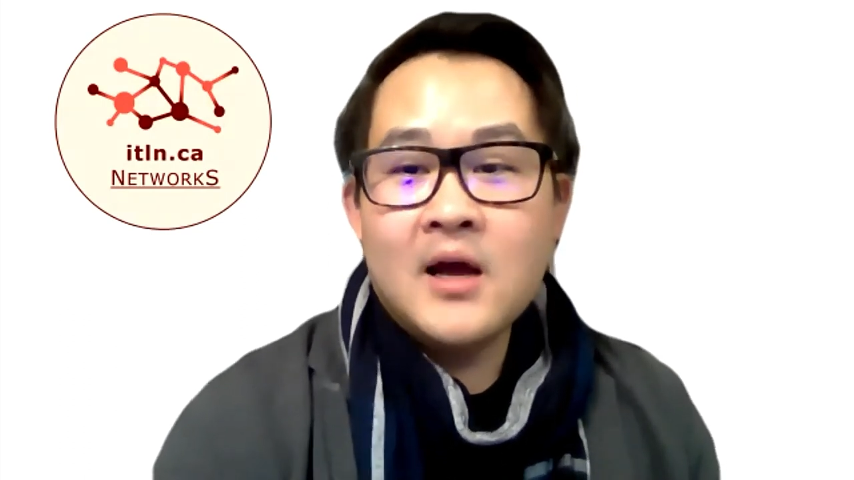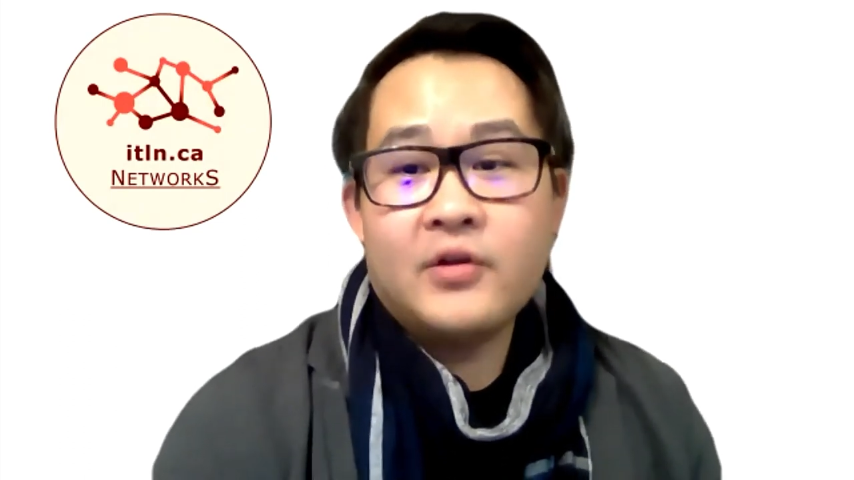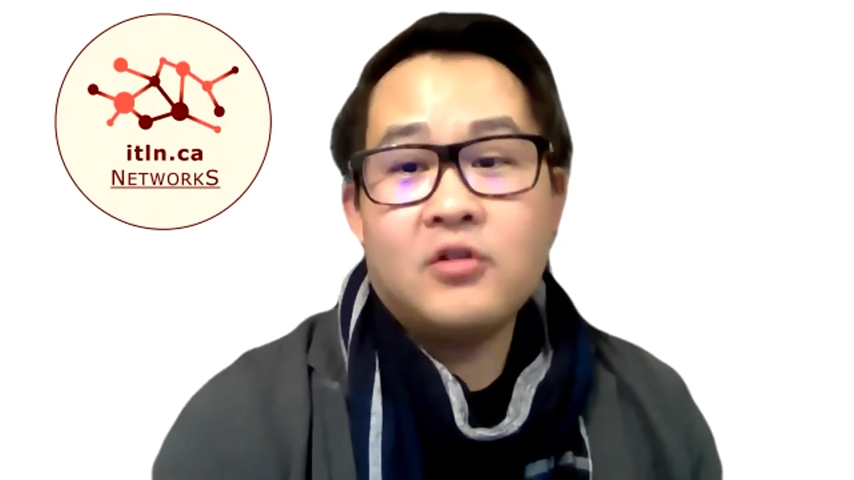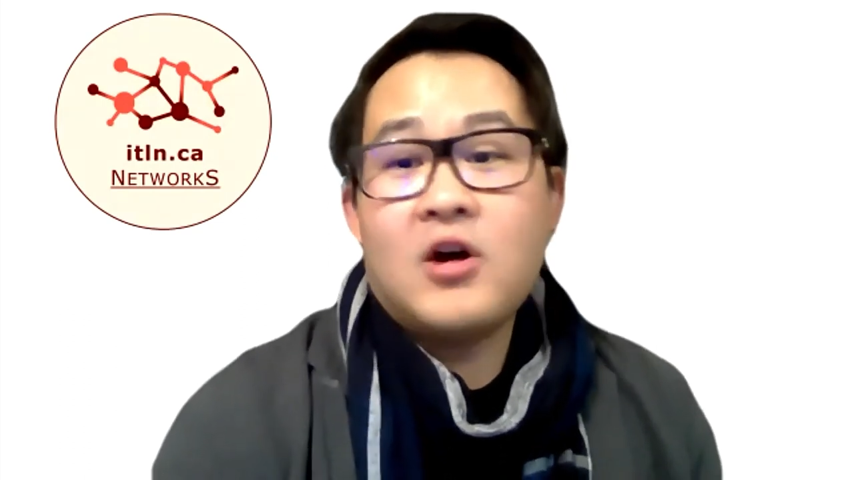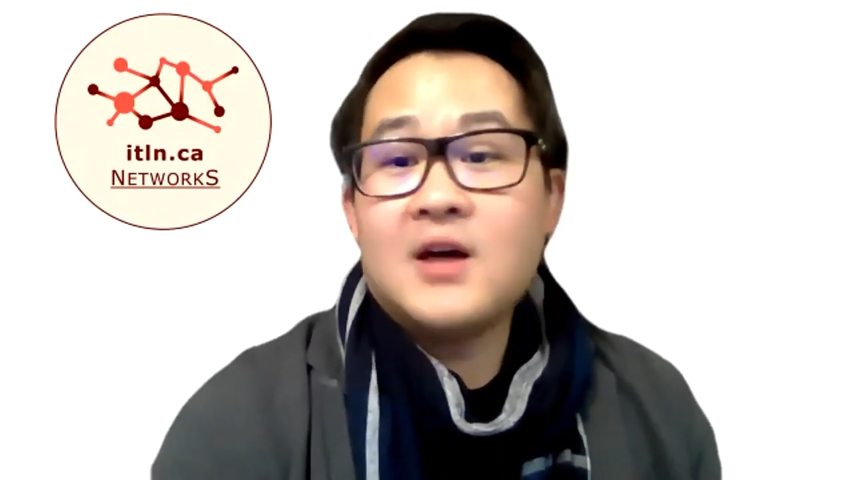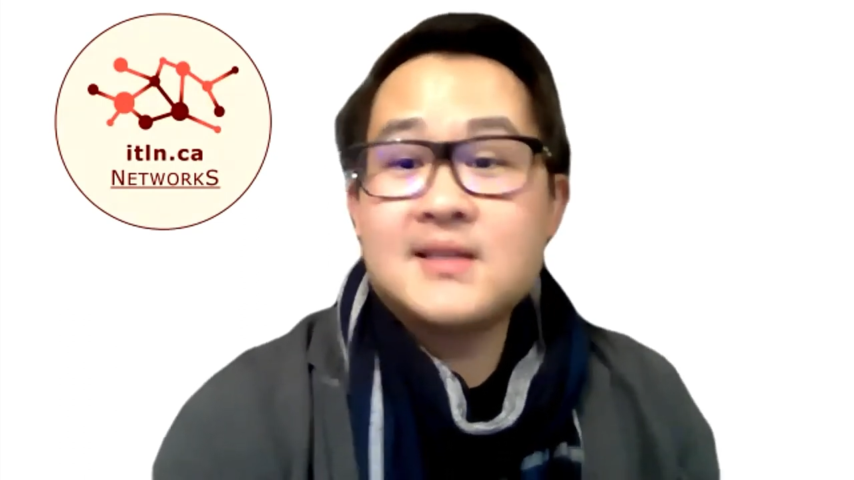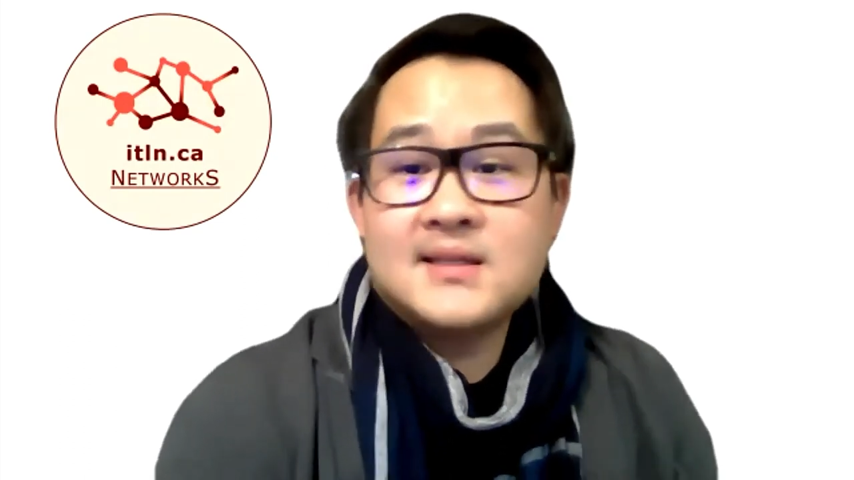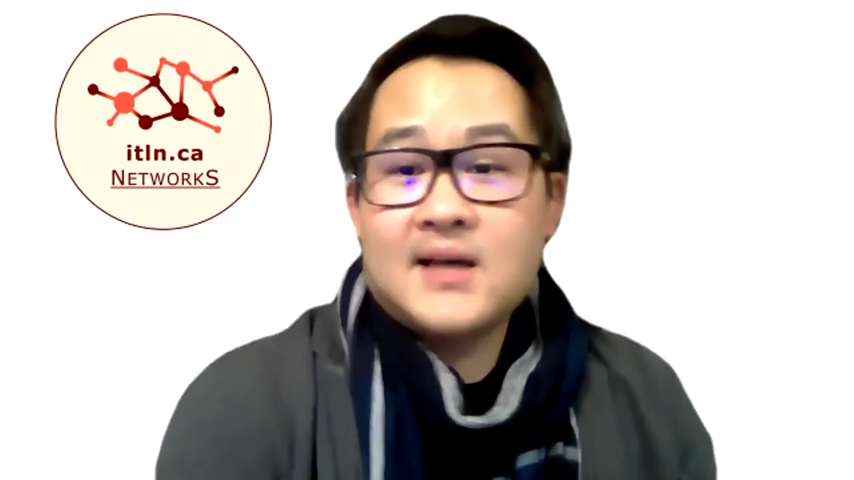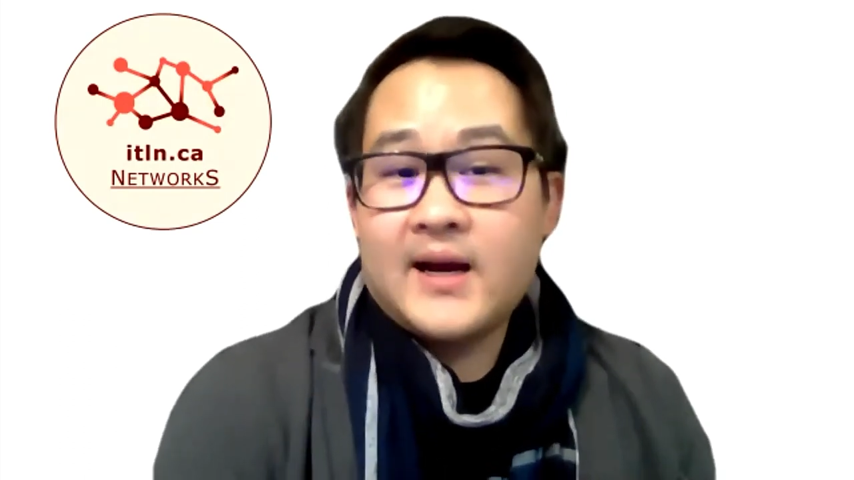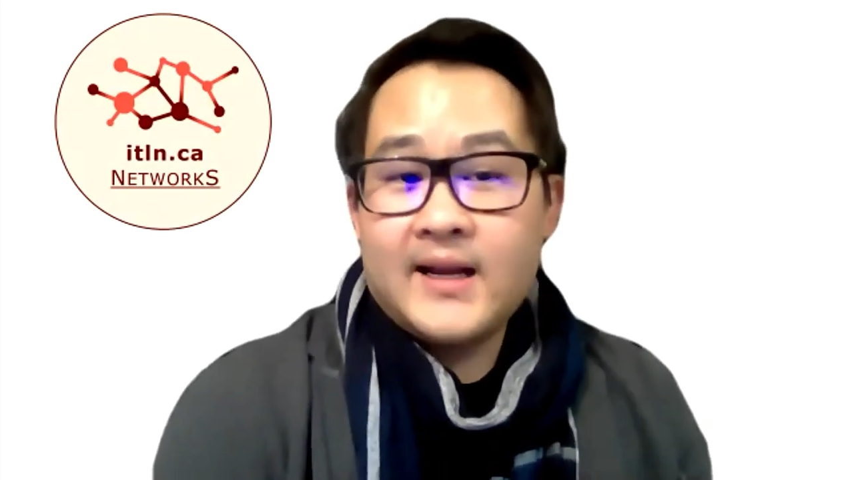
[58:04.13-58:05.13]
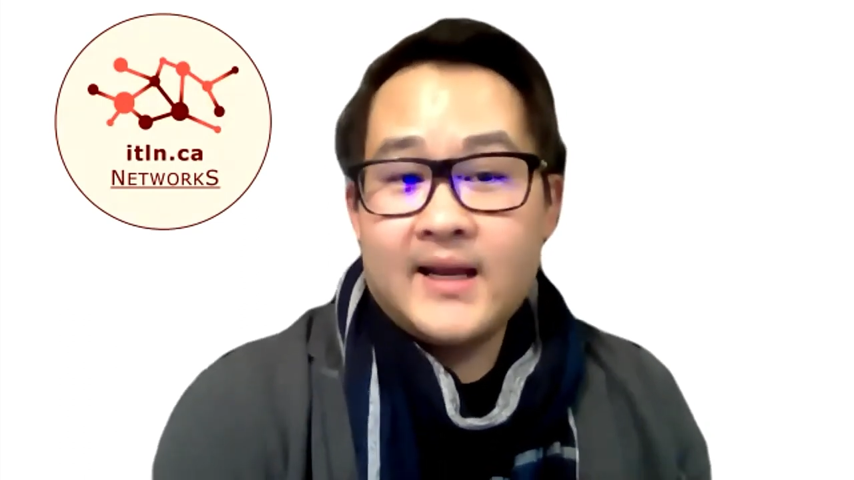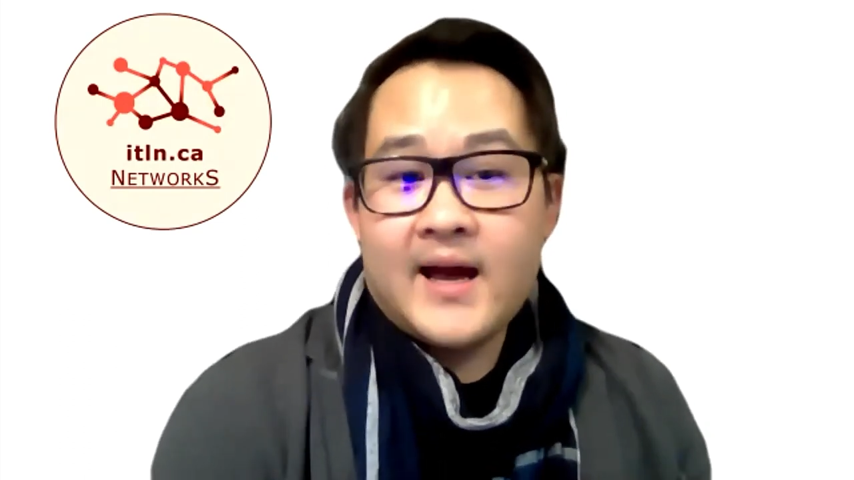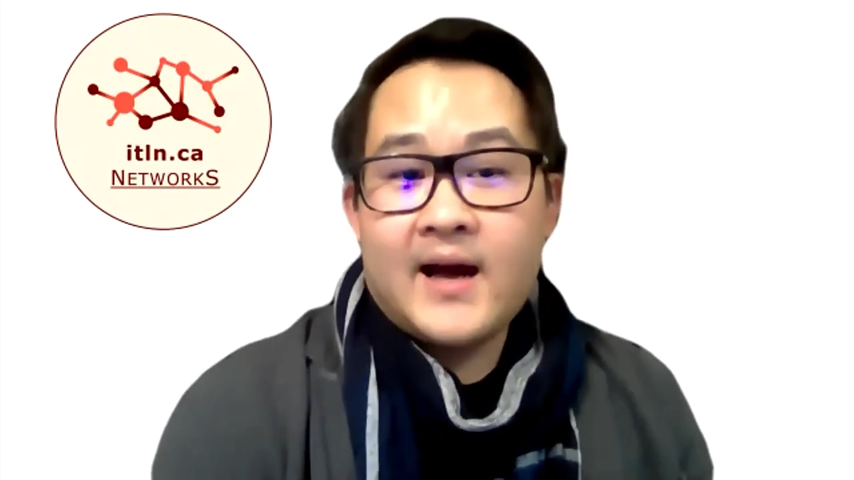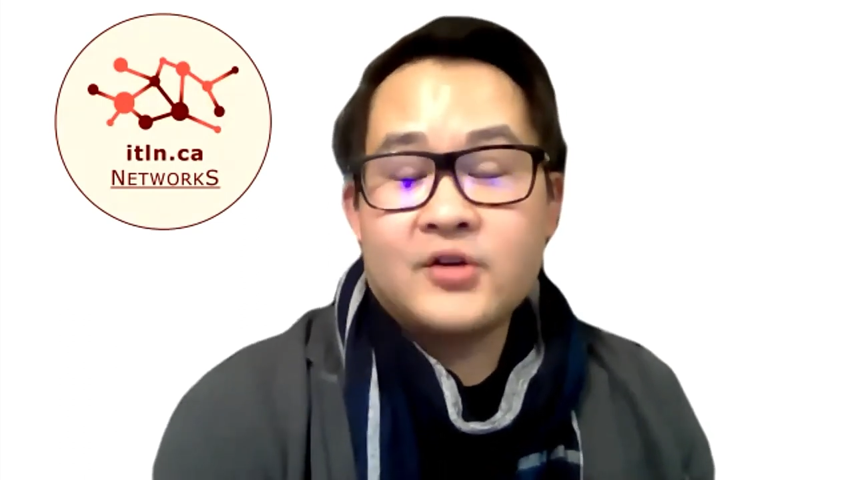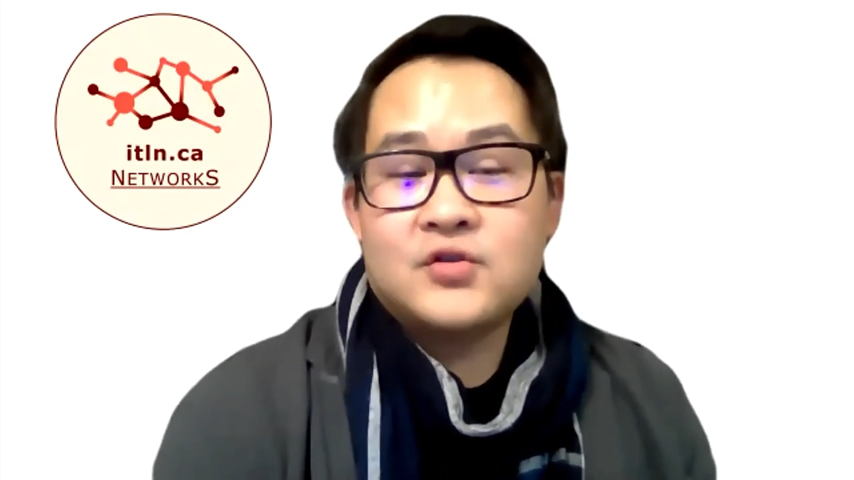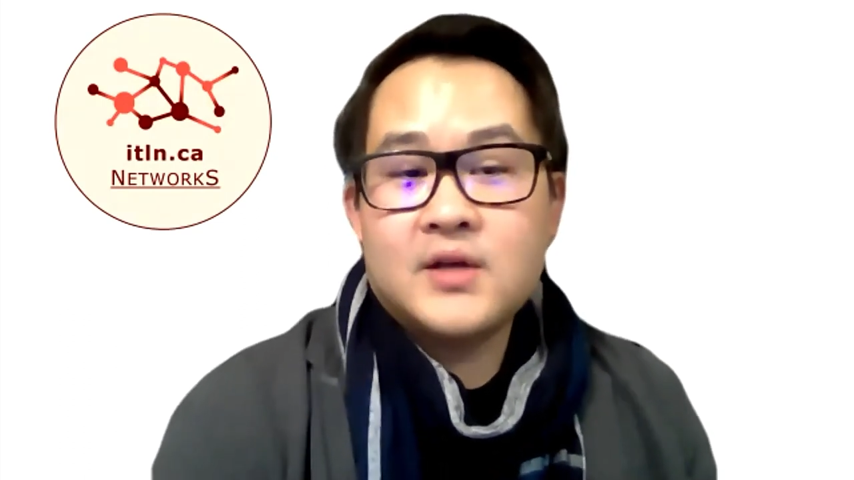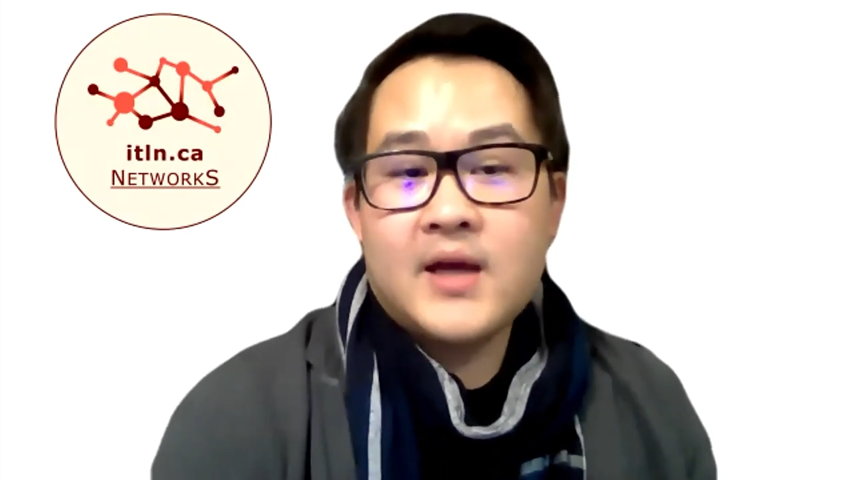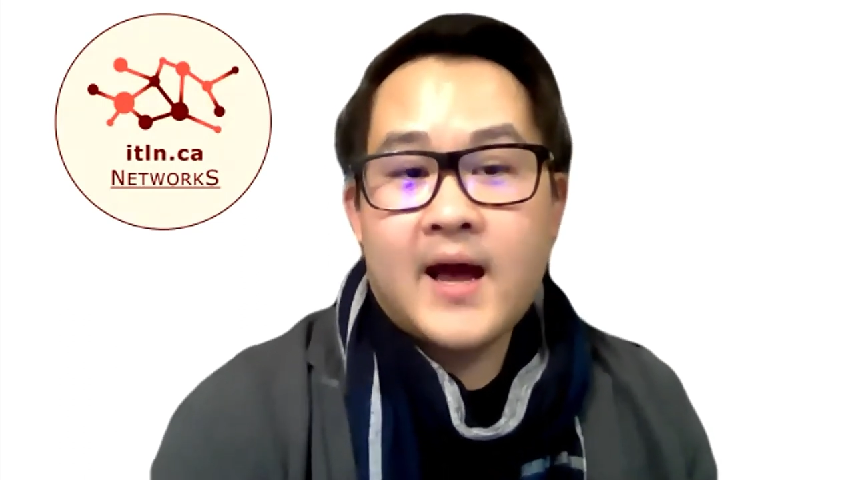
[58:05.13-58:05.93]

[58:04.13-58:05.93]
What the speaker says: The Law Society actually